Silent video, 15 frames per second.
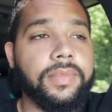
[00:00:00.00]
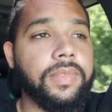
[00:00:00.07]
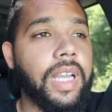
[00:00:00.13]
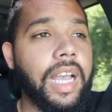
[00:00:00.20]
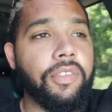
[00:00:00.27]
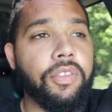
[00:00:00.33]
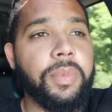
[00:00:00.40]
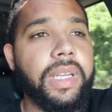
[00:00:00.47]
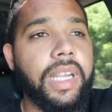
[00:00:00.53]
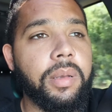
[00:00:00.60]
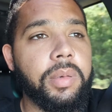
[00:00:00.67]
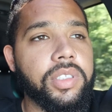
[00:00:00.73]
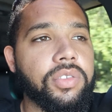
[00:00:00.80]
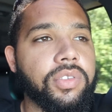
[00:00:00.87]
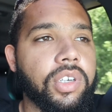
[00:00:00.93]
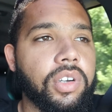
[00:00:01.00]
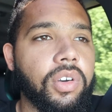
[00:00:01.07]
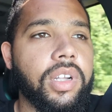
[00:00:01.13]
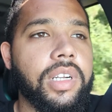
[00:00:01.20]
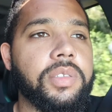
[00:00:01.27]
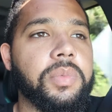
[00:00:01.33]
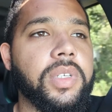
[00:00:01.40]
haven't been able to
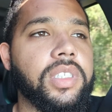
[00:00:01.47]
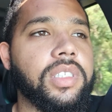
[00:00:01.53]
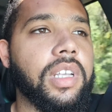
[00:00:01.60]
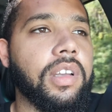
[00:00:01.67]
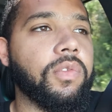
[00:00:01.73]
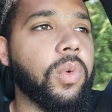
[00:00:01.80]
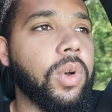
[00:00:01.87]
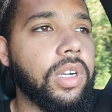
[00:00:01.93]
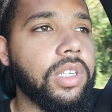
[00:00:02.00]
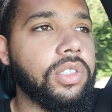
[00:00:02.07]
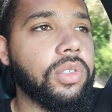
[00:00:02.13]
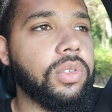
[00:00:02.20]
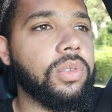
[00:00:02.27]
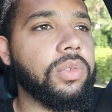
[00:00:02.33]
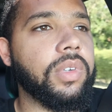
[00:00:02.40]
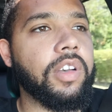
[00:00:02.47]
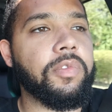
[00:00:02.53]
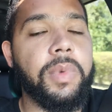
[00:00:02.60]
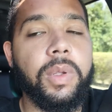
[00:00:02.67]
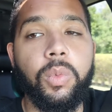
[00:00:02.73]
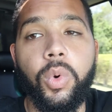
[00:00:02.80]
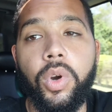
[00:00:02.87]
record as much as I've wanted to.
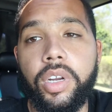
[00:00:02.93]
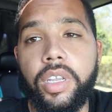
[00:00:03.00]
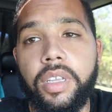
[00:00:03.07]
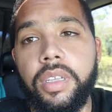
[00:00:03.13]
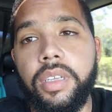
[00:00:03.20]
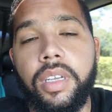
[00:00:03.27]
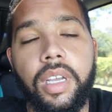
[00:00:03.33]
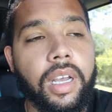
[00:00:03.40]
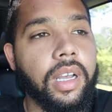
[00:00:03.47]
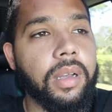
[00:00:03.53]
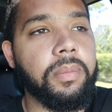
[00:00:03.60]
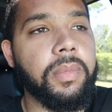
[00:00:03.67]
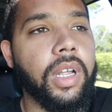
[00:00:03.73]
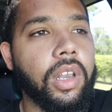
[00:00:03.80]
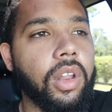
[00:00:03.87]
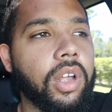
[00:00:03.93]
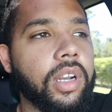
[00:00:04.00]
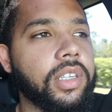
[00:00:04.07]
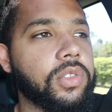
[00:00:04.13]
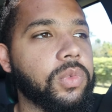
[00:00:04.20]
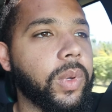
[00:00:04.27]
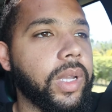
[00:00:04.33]
I've been working a lot
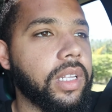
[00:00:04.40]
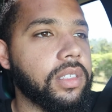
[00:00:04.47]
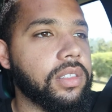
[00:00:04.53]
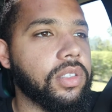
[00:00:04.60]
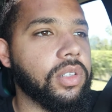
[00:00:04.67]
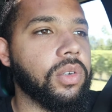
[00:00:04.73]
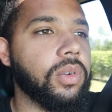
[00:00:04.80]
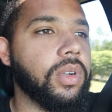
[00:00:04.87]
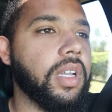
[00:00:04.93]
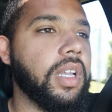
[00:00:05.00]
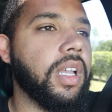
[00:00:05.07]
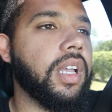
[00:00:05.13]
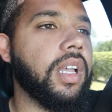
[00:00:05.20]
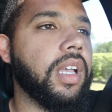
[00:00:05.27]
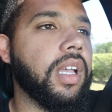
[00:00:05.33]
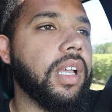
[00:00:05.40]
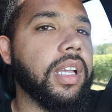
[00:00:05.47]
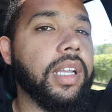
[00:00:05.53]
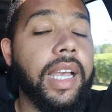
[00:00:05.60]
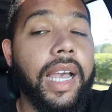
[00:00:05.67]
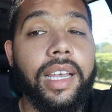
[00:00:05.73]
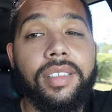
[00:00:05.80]
as well, so
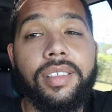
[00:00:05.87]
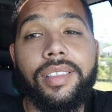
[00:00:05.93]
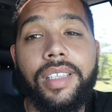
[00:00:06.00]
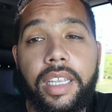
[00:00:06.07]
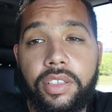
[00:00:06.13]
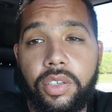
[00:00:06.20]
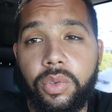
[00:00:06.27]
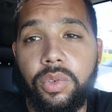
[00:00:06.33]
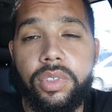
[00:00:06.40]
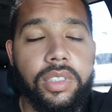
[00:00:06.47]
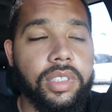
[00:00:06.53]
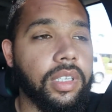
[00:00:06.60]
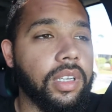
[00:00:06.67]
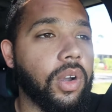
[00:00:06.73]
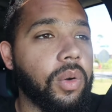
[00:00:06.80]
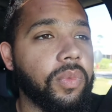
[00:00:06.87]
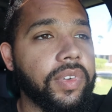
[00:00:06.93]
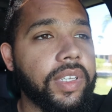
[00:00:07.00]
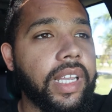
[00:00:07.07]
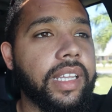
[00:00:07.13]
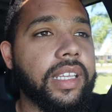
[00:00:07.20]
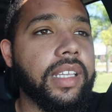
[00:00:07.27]
guys, stay tuned.
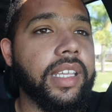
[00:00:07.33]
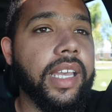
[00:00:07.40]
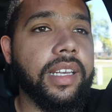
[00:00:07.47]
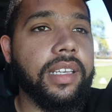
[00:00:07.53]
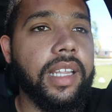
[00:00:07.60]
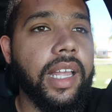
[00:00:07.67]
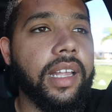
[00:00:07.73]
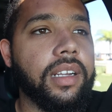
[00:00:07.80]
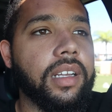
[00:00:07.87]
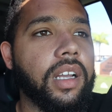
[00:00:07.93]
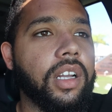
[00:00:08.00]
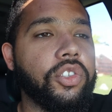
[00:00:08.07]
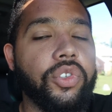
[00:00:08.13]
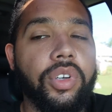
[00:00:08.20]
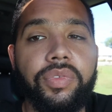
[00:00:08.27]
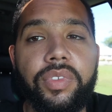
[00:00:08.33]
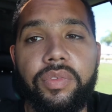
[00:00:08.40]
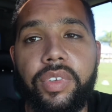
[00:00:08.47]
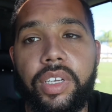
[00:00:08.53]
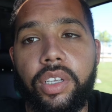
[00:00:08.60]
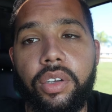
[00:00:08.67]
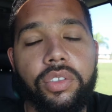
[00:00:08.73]
Hopefully I can get that
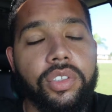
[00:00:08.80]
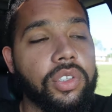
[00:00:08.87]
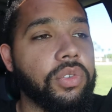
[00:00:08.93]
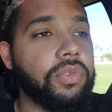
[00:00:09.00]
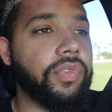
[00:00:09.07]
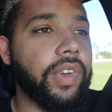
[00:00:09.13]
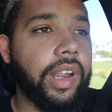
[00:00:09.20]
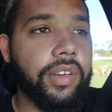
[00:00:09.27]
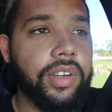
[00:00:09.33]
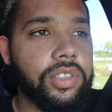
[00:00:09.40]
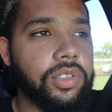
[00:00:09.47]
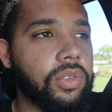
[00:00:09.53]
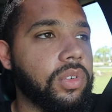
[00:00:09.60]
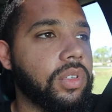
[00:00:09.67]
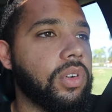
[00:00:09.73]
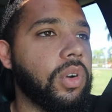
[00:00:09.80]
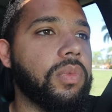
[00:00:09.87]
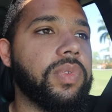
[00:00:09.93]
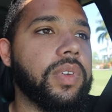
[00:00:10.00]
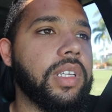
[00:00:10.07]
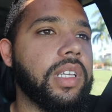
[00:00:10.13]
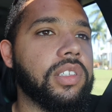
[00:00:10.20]
drifting video to you very soon.
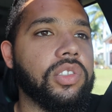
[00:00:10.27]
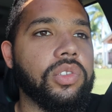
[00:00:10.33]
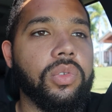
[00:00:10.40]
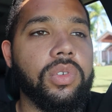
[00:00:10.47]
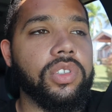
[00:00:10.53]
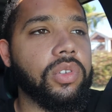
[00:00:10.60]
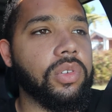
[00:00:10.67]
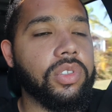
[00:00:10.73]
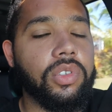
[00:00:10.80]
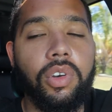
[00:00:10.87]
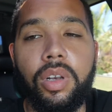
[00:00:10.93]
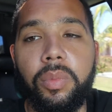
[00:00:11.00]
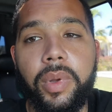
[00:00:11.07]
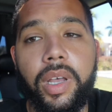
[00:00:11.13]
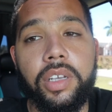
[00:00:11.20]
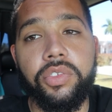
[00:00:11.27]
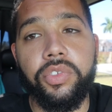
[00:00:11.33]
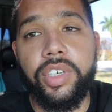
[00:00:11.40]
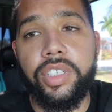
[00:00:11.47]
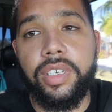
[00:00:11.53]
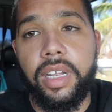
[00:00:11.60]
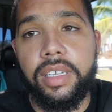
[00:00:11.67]
Hopefully as soon as those coil packs
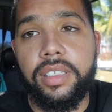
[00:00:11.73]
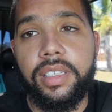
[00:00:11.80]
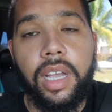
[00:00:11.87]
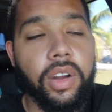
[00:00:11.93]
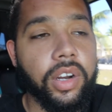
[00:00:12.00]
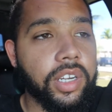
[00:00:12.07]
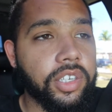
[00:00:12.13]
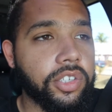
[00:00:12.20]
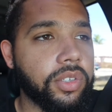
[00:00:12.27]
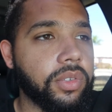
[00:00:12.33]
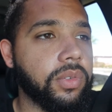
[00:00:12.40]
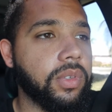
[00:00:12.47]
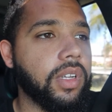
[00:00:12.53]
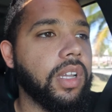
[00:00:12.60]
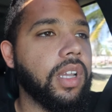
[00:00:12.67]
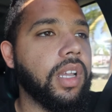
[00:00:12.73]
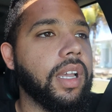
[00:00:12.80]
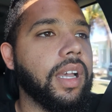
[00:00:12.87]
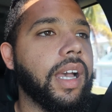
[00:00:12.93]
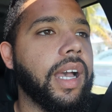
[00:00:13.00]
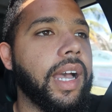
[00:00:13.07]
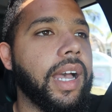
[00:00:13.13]
reach that sour issue,
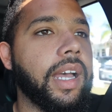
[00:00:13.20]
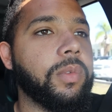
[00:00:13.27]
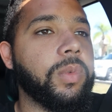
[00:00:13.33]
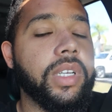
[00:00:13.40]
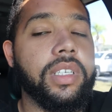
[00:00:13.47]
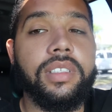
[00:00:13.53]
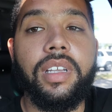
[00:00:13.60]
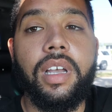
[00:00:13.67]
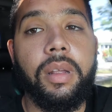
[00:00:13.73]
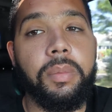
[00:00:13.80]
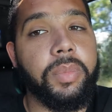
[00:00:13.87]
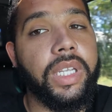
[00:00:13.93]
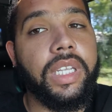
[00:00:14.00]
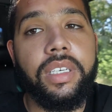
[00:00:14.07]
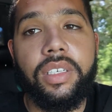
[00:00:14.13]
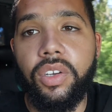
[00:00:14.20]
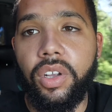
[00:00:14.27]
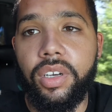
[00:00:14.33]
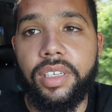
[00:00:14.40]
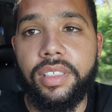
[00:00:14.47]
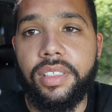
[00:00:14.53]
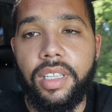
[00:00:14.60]
and we can start beating
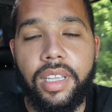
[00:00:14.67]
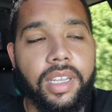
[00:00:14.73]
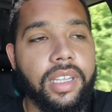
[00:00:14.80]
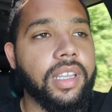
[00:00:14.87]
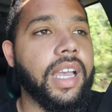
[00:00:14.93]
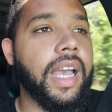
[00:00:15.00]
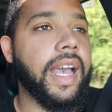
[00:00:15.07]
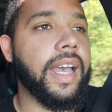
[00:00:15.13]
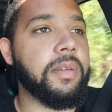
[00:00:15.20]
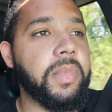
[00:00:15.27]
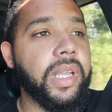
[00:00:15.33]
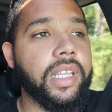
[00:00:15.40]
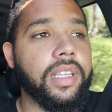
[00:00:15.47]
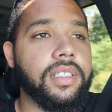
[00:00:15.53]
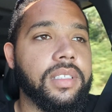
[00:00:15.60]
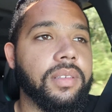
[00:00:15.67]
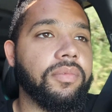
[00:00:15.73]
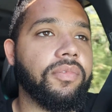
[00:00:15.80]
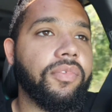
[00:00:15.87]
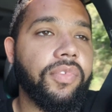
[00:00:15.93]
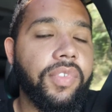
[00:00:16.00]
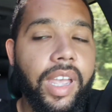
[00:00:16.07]
on this thing and making
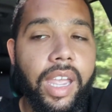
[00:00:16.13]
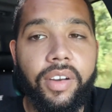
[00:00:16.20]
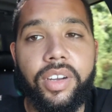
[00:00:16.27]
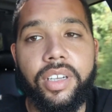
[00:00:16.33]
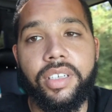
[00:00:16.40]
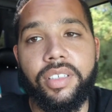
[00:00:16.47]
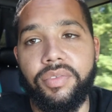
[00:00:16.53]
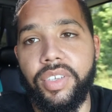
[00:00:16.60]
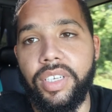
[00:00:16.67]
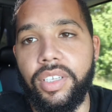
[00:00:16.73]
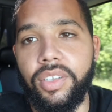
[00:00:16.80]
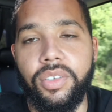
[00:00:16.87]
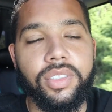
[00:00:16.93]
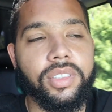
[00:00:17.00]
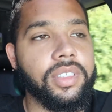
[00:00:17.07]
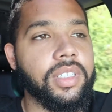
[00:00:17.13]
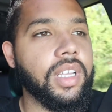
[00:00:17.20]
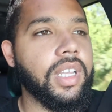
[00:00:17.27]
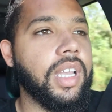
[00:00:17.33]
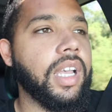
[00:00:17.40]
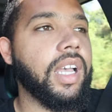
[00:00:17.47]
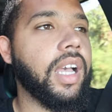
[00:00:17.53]
some very good videos.
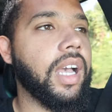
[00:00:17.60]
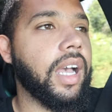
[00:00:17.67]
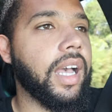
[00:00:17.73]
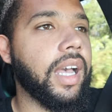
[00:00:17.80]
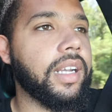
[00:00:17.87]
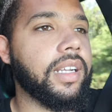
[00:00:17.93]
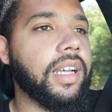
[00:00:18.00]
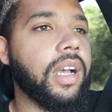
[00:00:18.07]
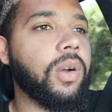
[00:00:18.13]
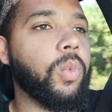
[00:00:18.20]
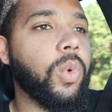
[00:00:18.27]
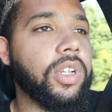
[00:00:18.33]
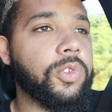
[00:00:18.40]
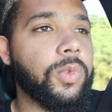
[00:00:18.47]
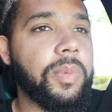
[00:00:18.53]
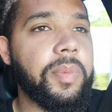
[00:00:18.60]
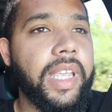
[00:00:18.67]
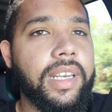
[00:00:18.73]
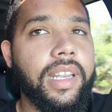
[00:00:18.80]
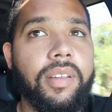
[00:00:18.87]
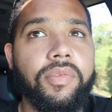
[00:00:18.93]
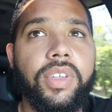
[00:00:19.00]
And once we
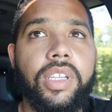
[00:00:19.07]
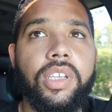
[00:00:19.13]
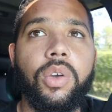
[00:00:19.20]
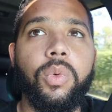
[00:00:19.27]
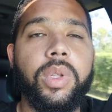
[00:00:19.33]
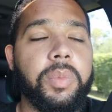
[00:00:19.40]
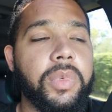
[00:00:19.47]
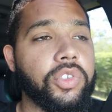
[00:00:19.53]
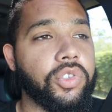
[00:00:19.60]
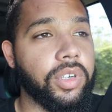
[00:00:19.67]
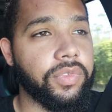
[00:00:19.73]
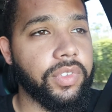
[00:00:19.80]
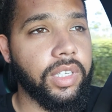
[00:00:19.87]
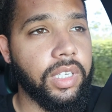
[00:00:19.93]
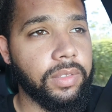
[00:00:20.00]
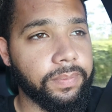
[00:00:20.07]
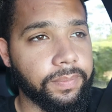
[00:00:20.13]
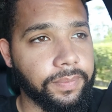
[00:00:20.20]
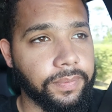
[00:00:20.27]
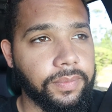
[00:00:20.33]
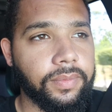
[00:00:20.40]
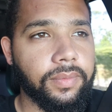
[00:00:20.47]
make that video with me drifting it,
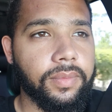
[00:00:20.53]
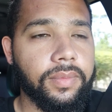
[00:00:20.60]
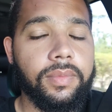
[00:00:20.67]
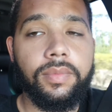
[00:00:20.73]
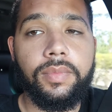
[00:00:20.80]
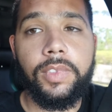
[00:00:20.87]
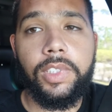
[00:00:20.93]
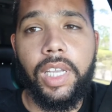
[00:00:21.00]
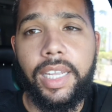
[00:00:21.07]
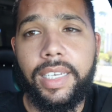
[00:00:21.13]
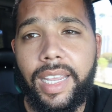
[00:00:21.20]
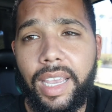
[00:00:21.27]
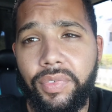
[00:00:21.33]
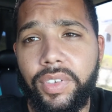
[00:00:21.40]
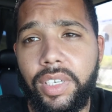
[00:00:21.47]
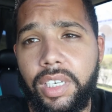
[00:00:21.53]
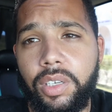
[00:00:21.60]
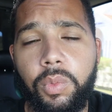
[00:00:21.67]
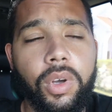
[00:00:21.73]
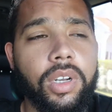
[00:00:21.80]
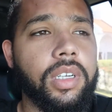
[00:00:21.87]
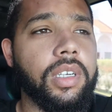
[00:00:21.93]
I definitely
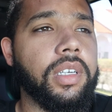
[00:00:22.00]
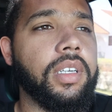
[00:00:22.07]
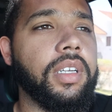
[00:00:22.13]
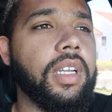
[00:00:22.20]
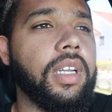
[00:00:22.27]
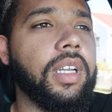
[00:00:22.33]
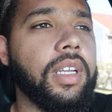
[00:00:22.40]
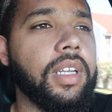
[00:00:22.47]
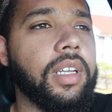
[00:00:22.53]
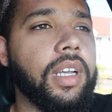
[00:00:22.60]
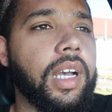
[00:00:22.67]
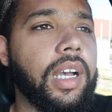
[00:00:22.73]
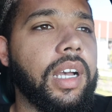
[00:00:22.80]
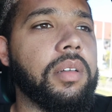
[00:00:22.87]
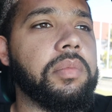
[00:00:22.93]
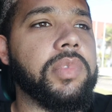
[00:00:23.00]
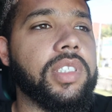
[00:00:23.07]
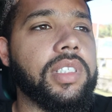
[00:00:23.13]
want to